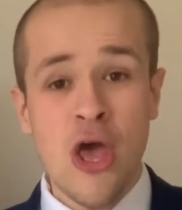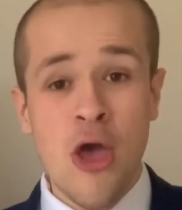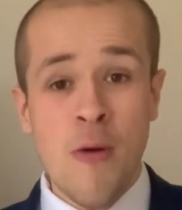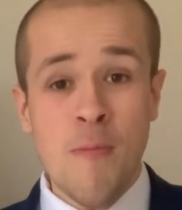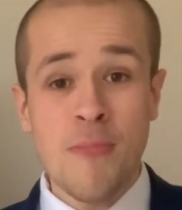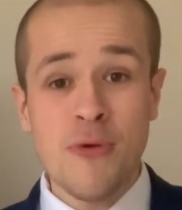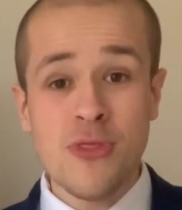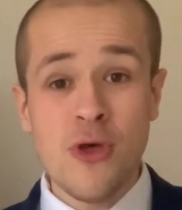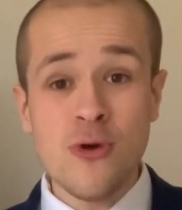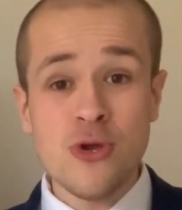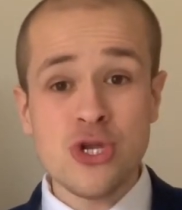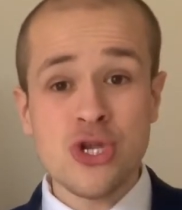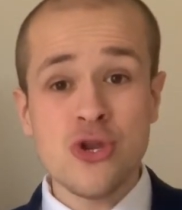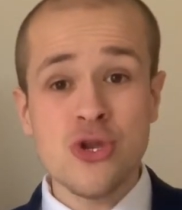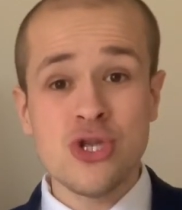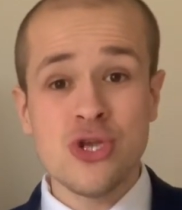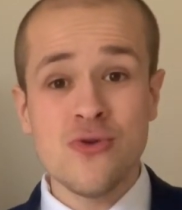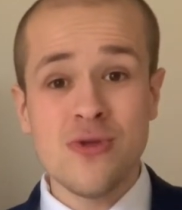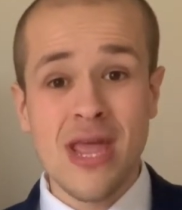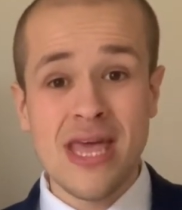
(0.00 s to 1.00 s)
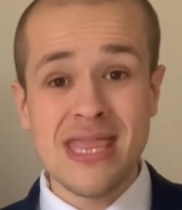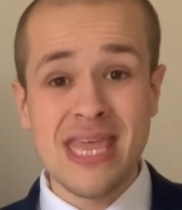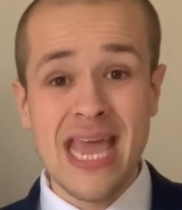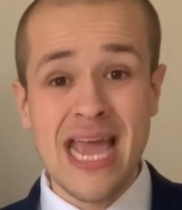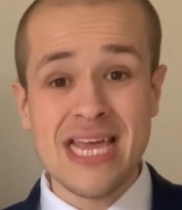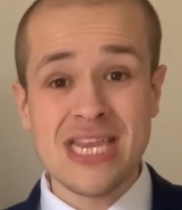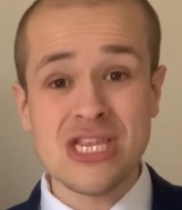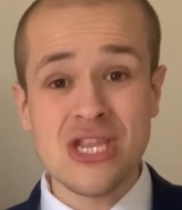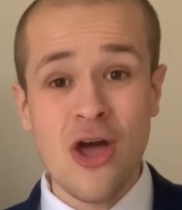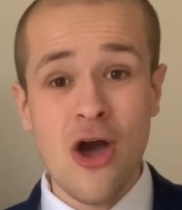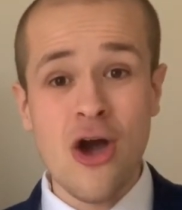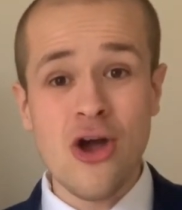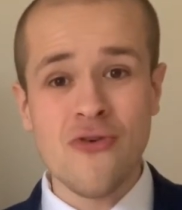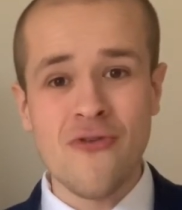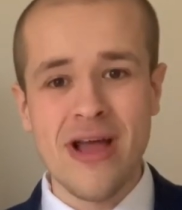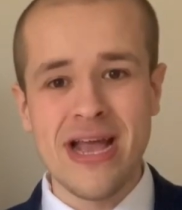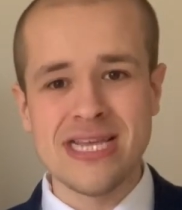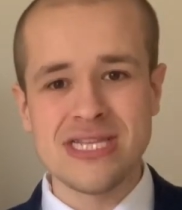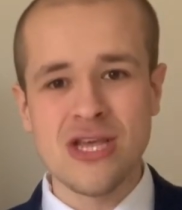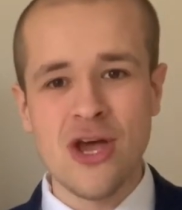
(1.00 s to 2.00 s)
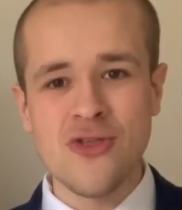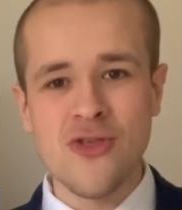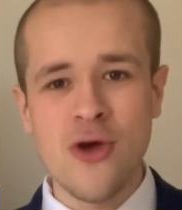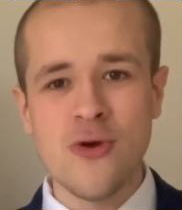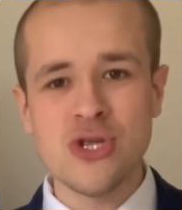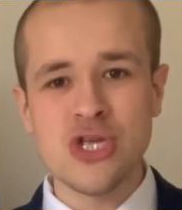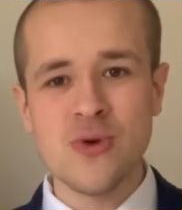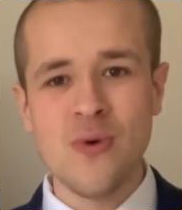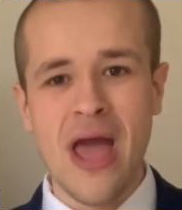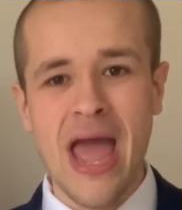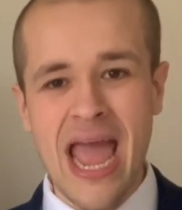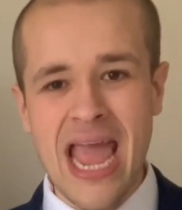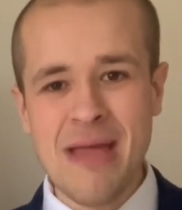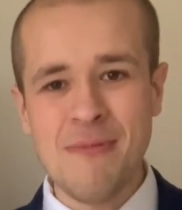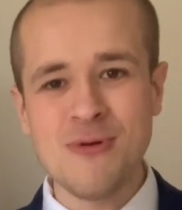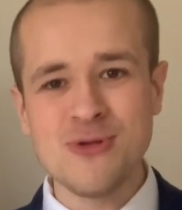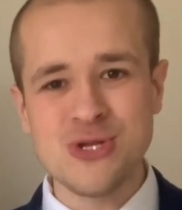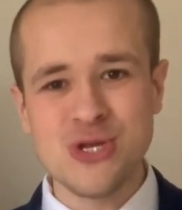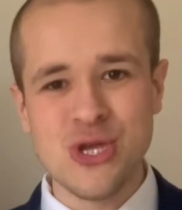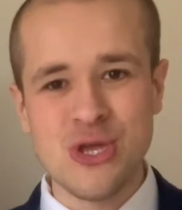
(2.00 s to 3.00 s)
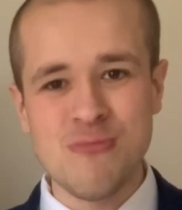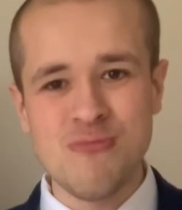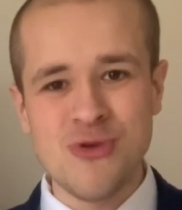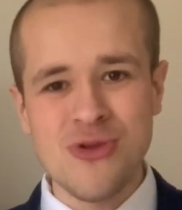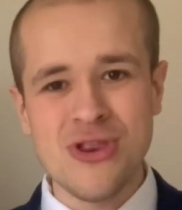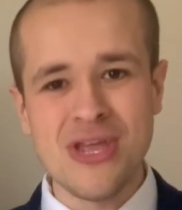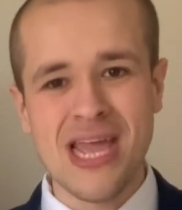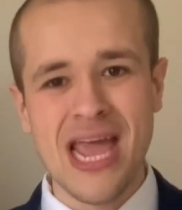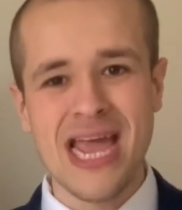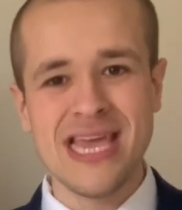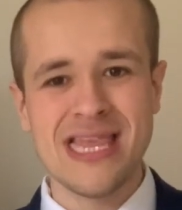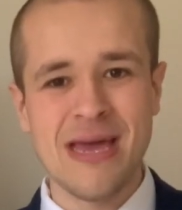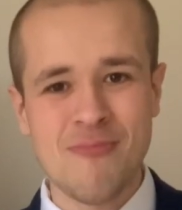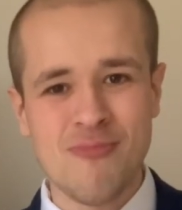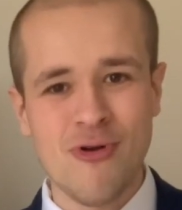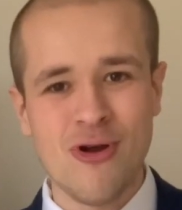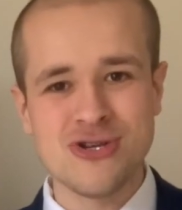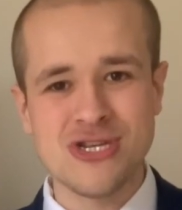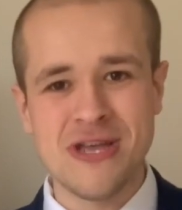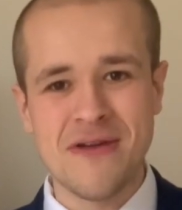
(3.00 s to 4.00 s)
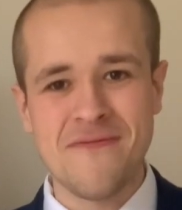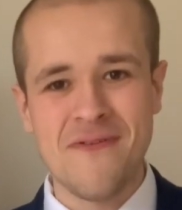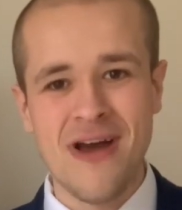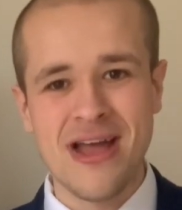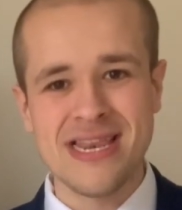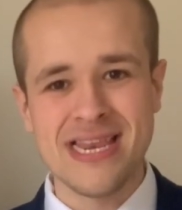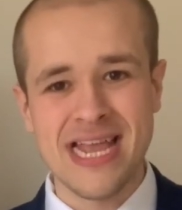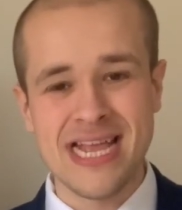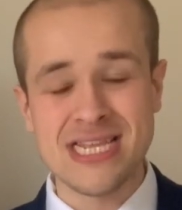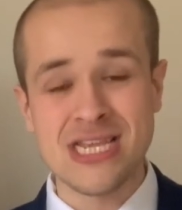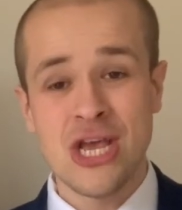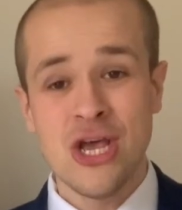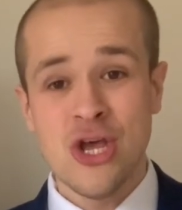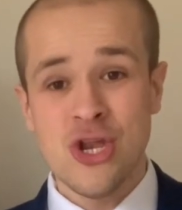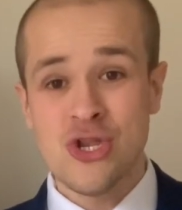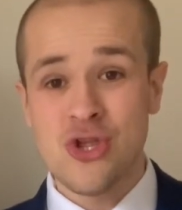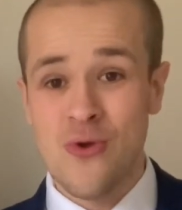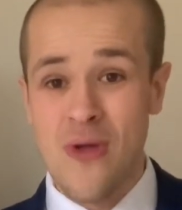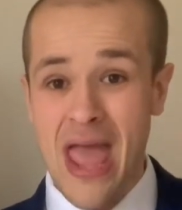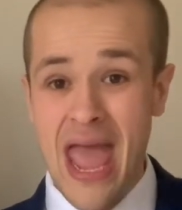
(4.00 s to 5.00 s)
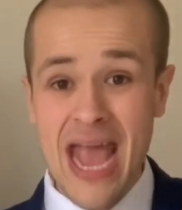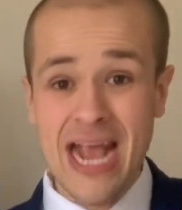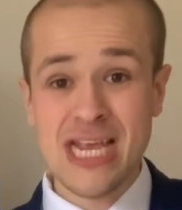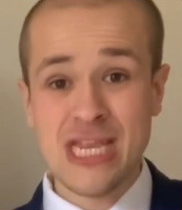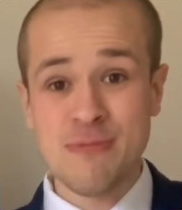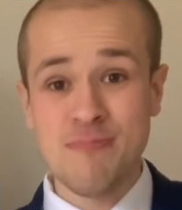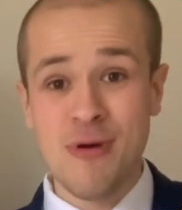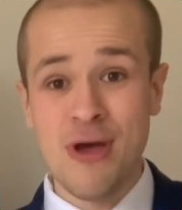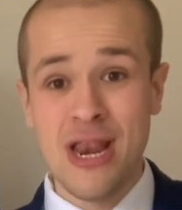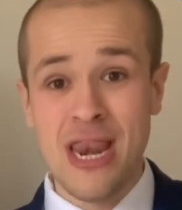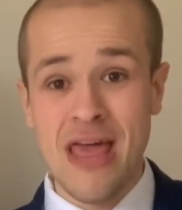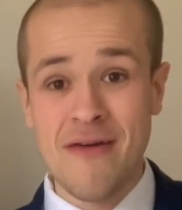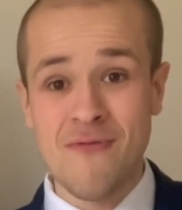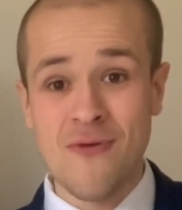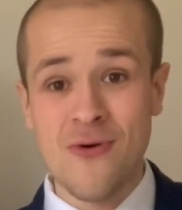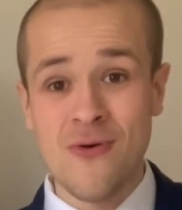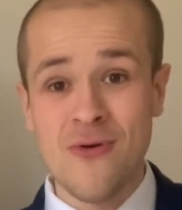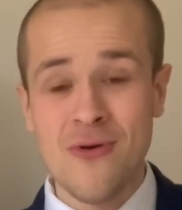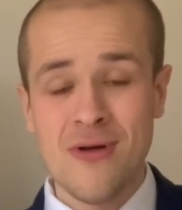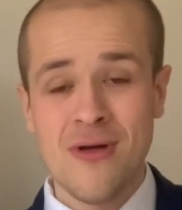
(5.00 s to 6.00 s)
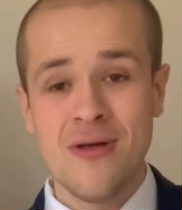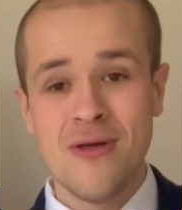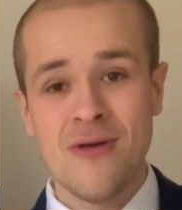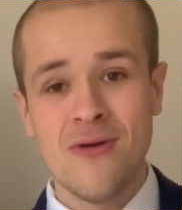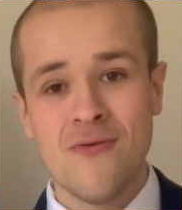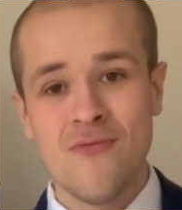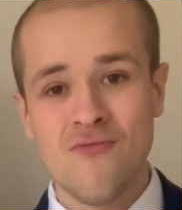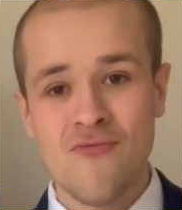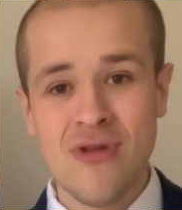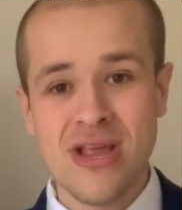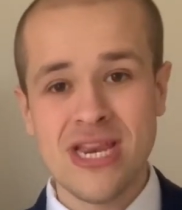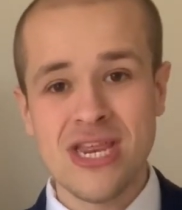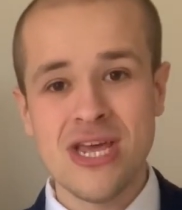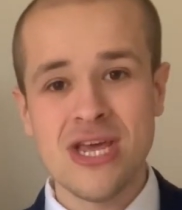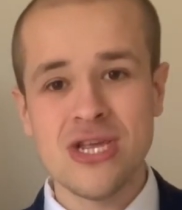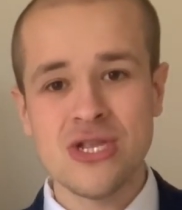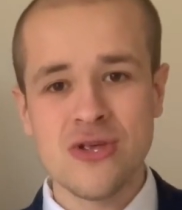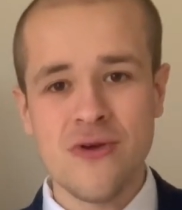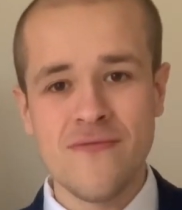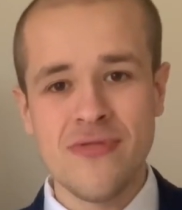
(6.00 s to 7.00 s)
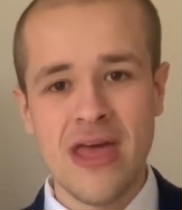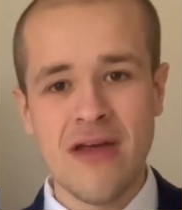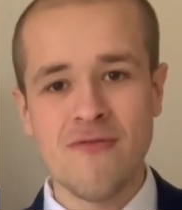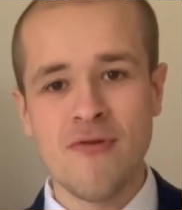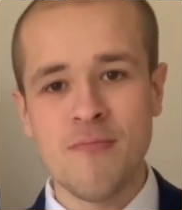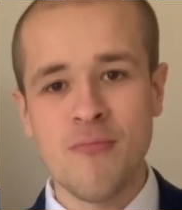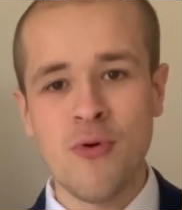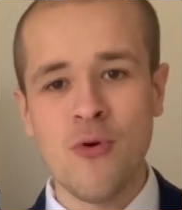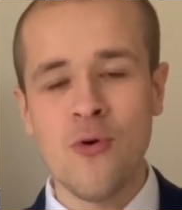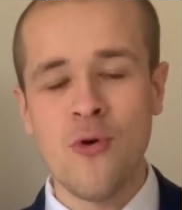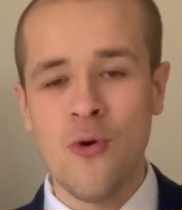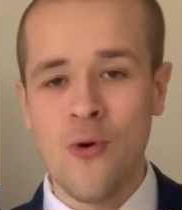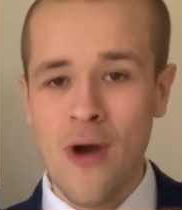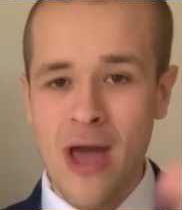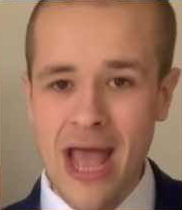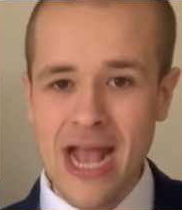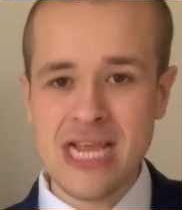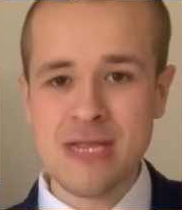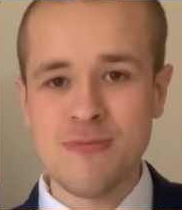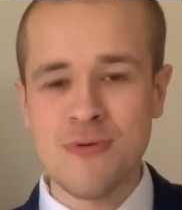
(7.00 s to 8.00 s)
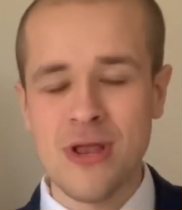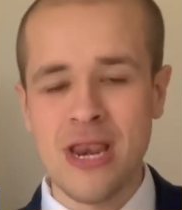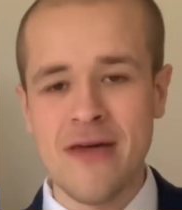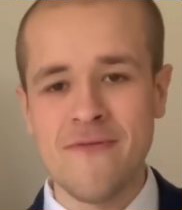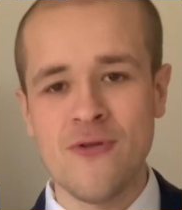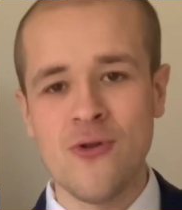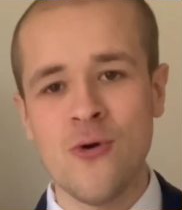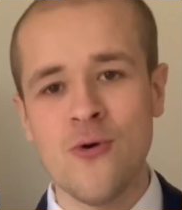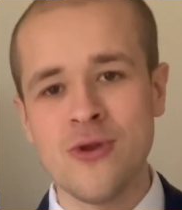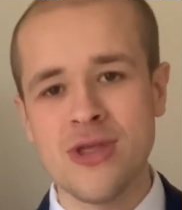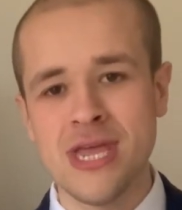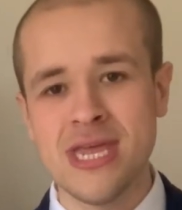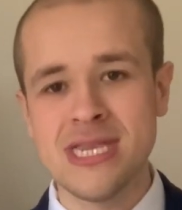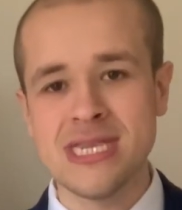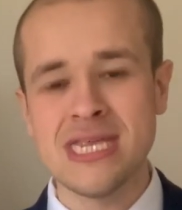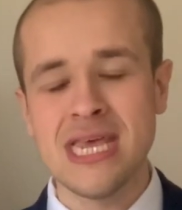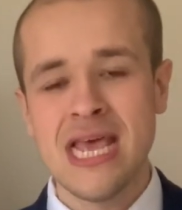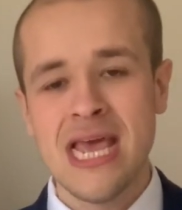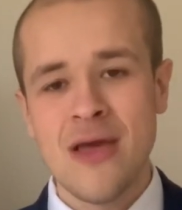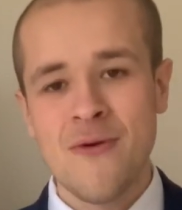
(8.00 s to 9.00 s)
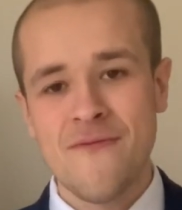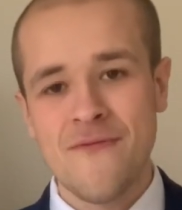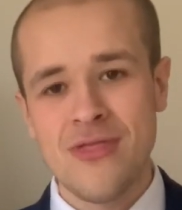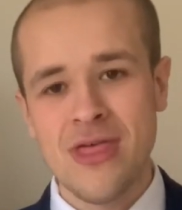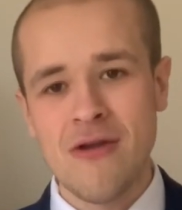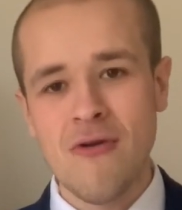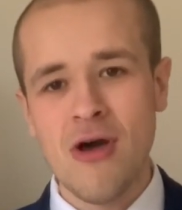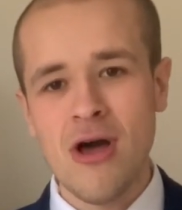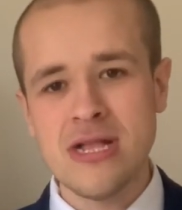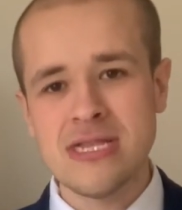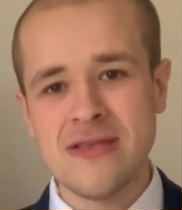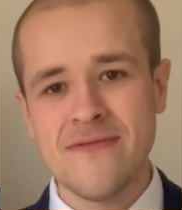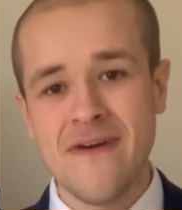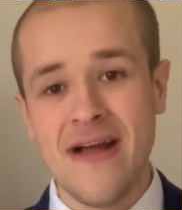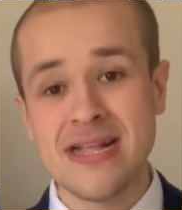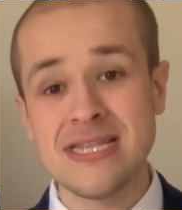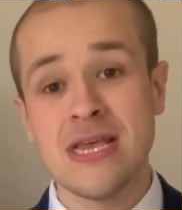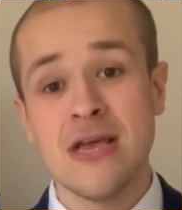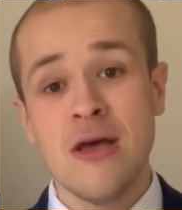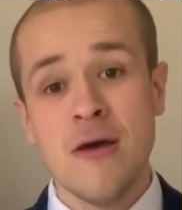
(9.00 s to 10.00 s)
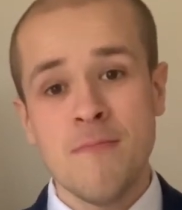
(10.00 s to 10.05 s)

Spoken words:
but those students who get the A-star grades are those who are able to communicate their project findings to expert level readers of their report or expert level audience for their artifact,